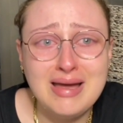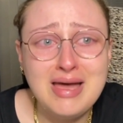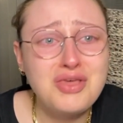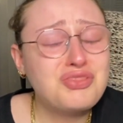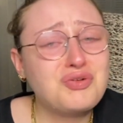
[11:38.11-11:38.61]

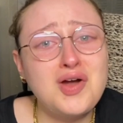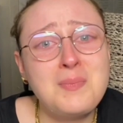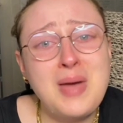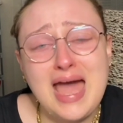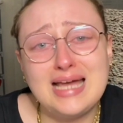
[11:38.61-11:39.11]
through a
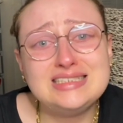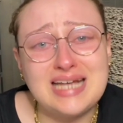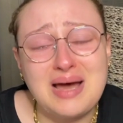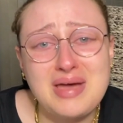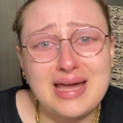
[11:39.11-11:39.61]

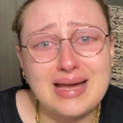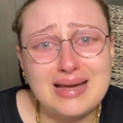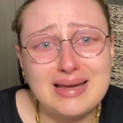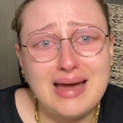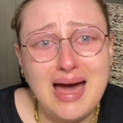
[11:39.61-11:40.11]
pandemic.